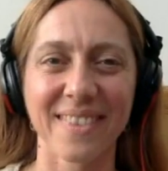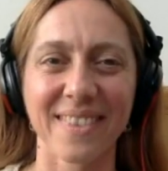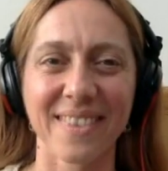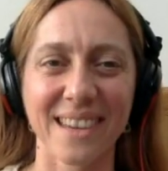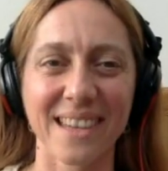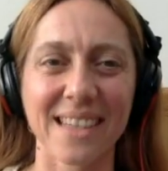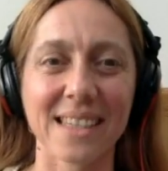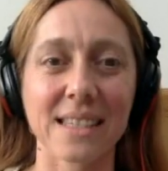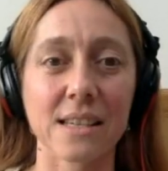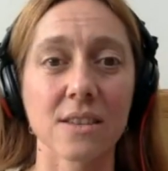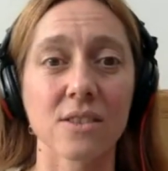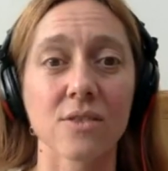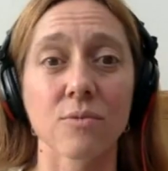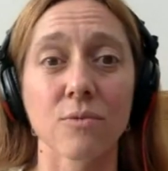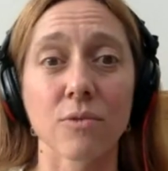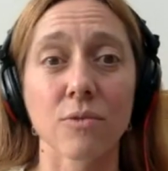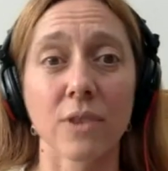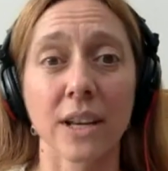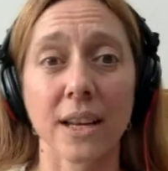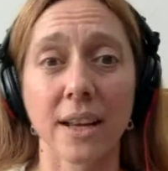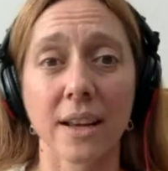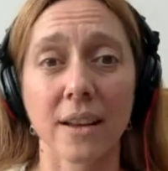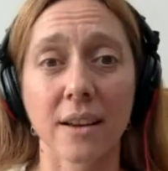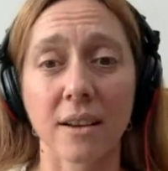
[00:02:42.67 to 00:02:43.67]
Because it's
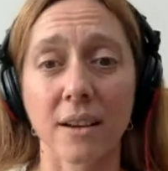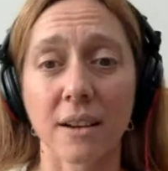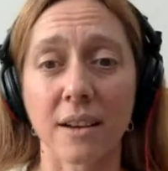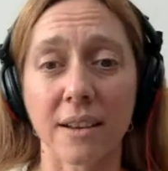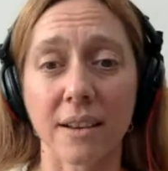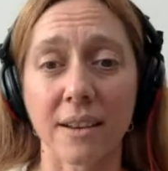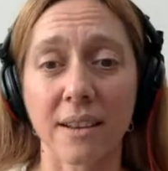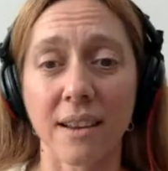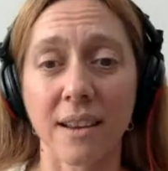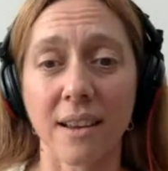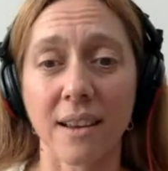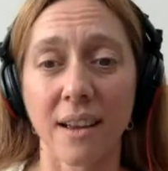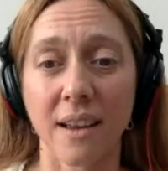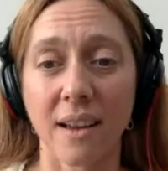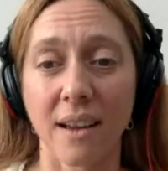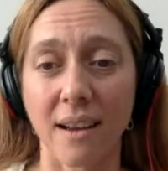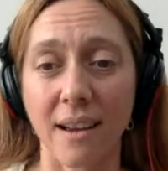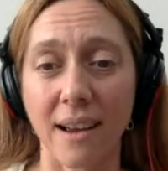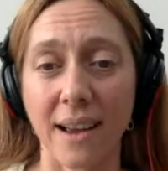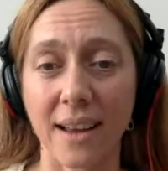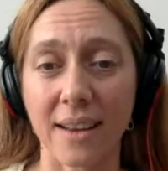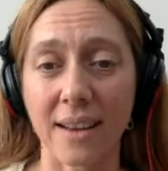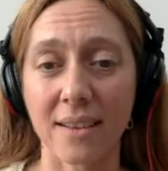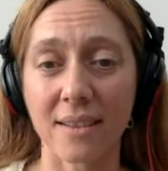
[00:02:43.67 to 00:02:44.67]
really good,
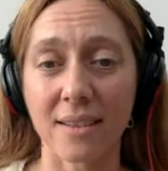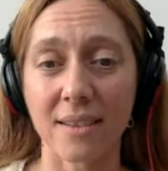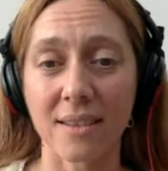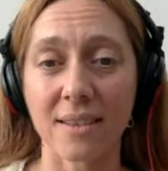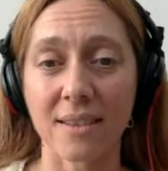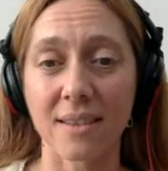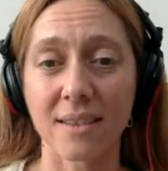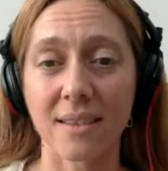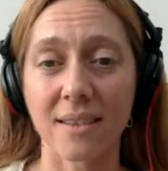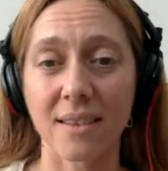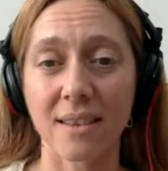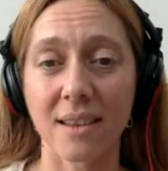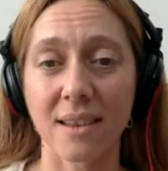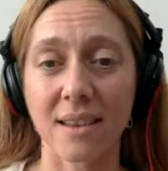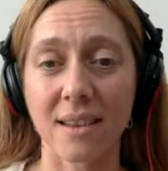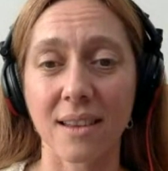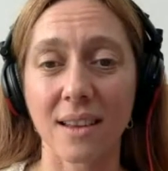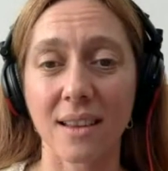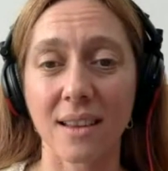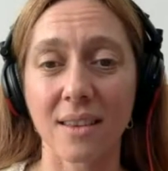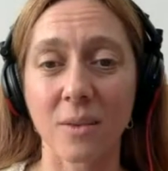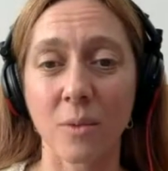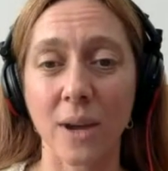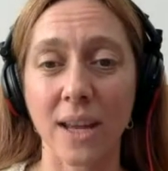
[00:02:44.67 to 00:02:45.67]
and
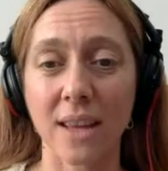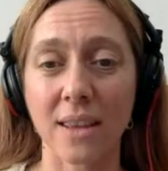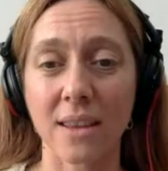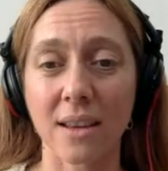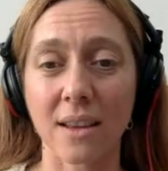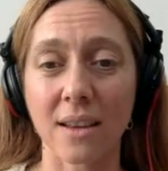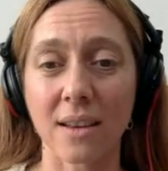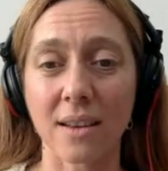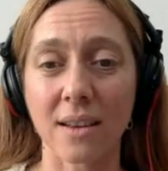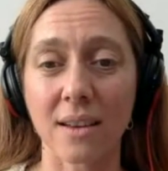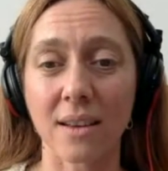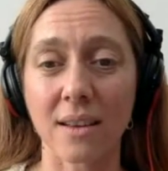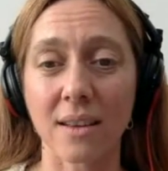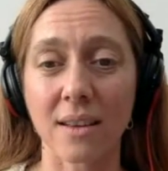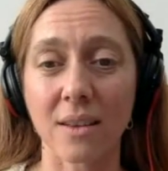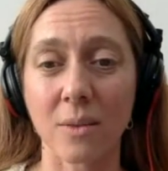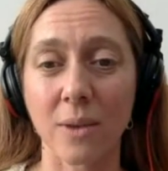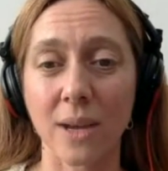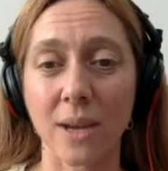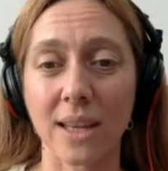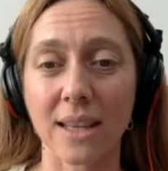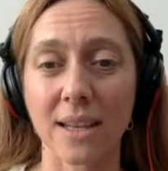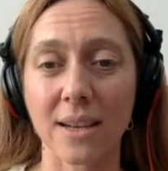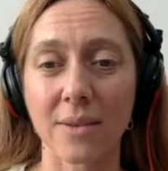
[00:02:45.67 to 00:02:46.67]
the way that
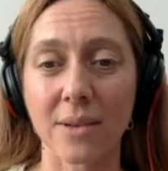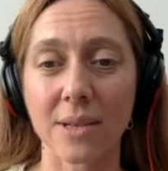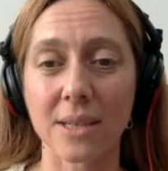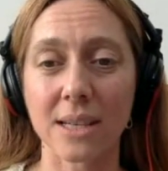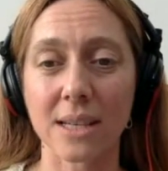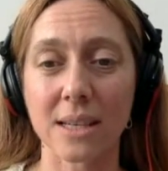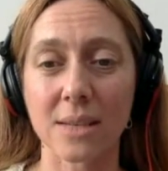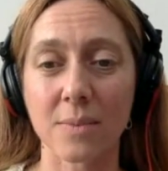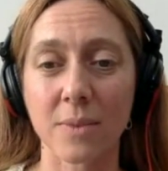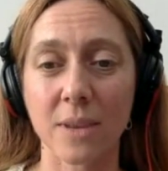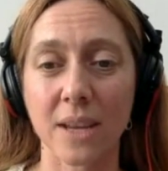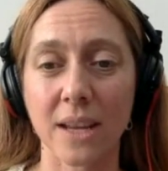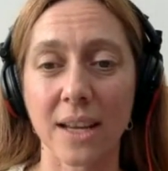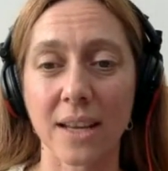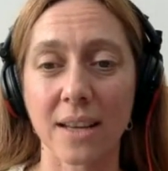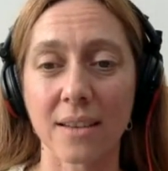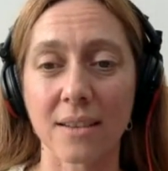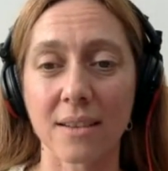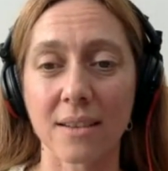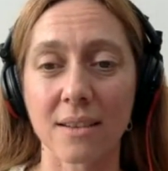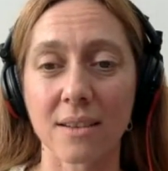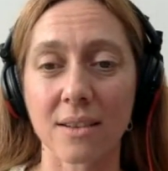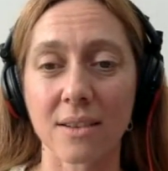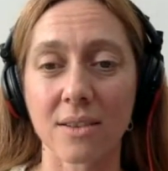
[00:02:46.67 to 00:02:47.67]
it was
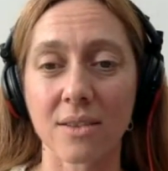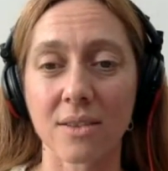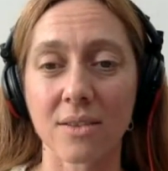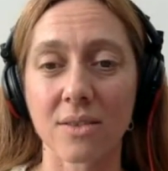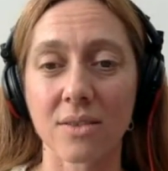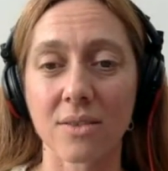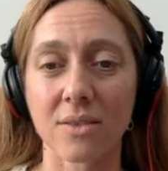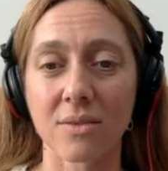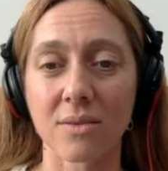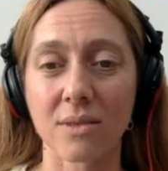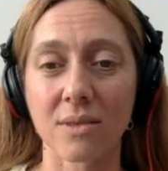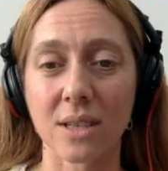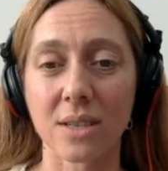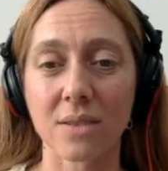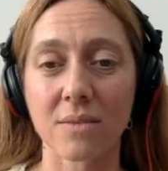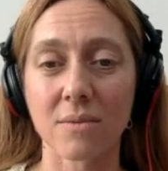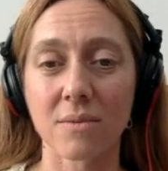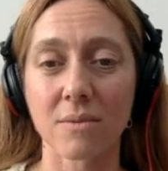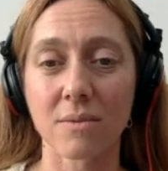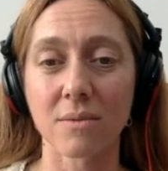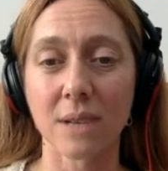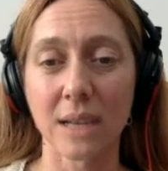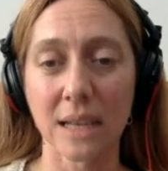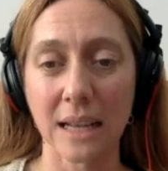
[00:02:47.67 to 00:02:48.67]
explained
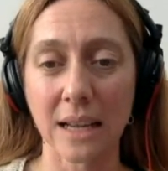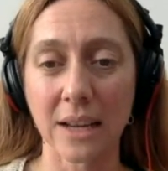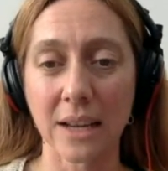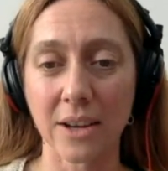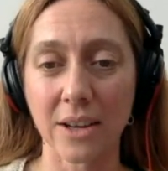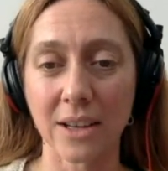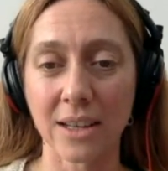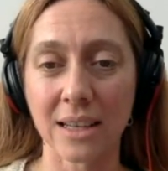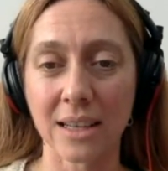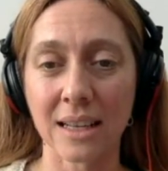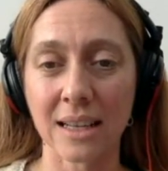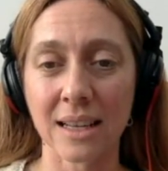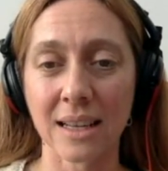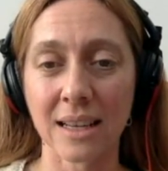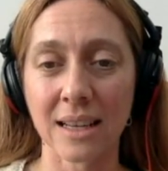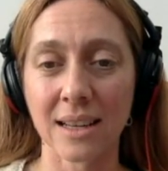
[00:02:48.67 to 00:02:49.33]
was really good.